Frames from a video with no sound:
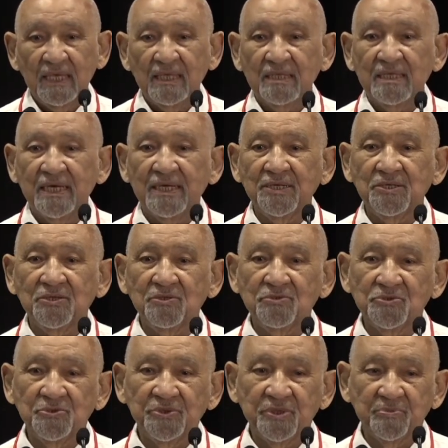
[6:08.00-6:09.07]
Then you
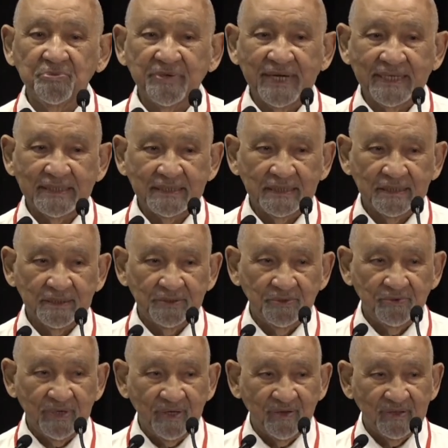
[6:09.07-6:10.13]
do your practica. You
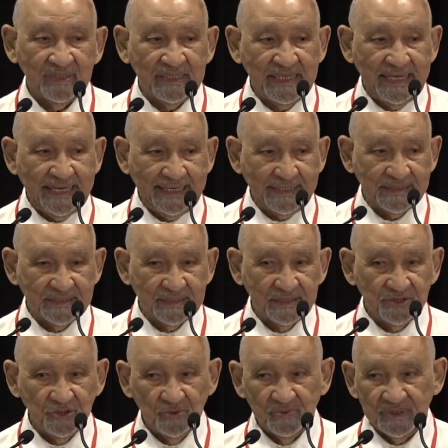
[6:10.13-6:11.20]
have clients
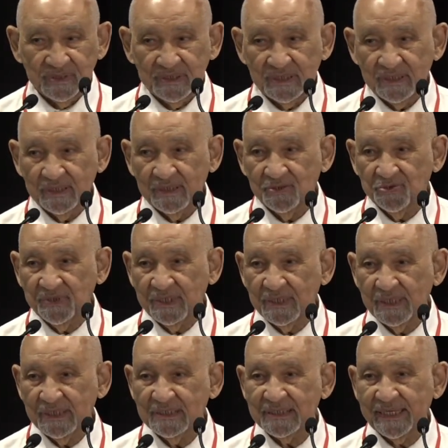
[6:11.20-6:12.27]
that you must treat
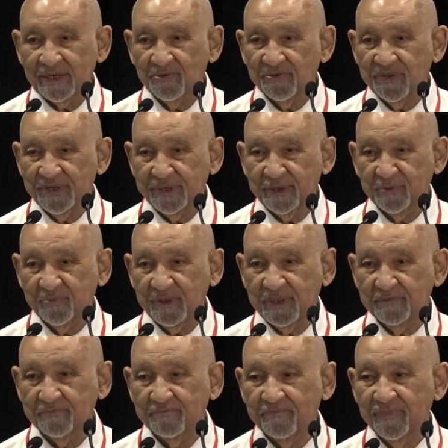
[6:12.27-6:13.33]
in psychotherapy.
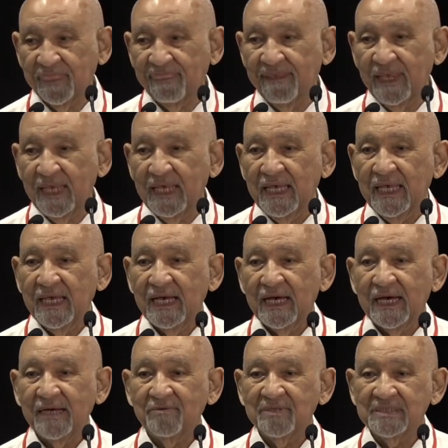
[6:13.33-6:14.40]

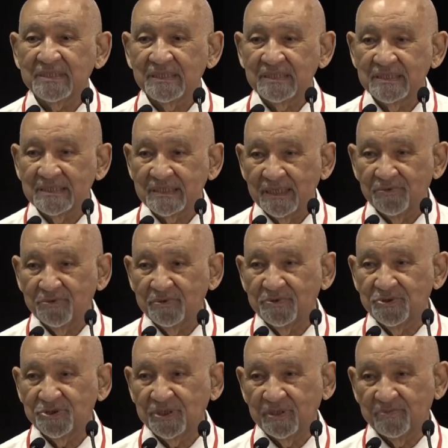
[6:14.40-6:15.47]
I was in southern
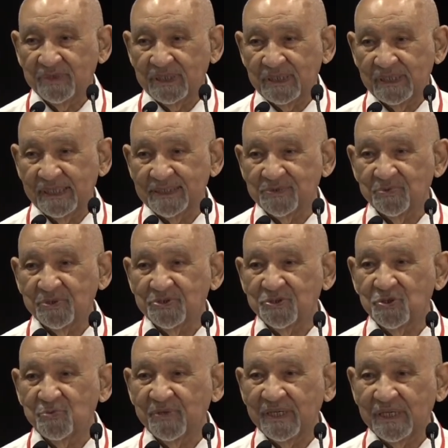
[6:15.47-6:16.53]
Germany. That's where
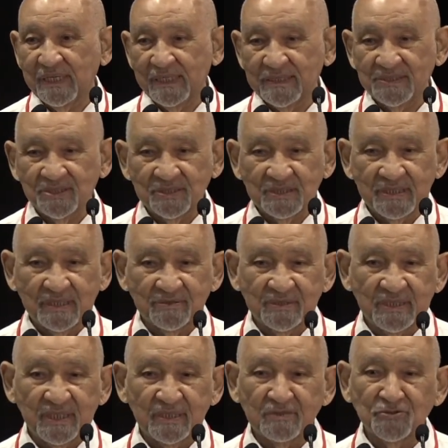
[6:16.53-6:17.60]
Tübingen is, just
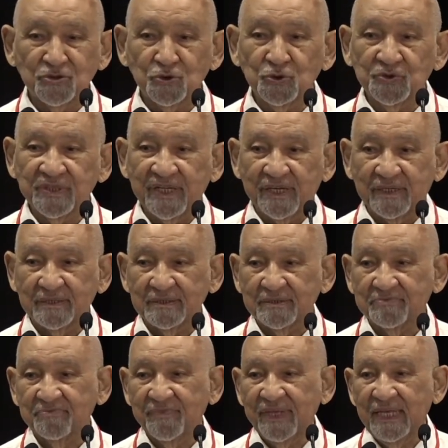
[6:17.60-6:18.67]
outside of Stuttgart.
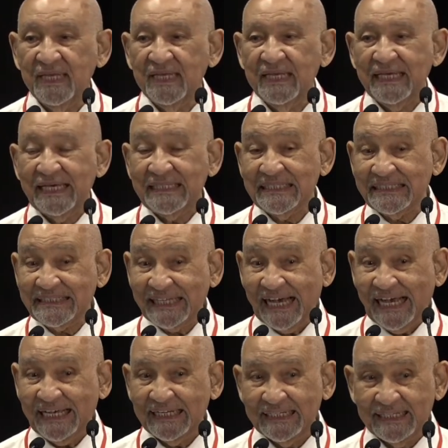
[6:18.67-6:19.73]
And the
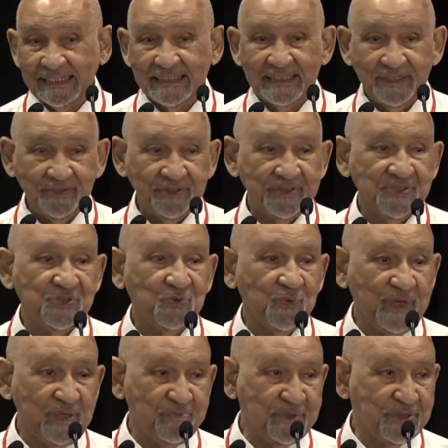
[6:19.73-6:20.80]
dialect there is
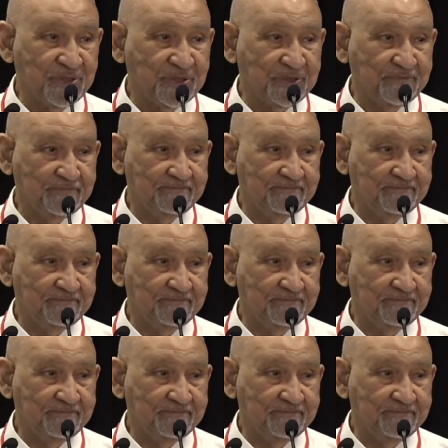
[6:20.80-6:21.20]
Swabish.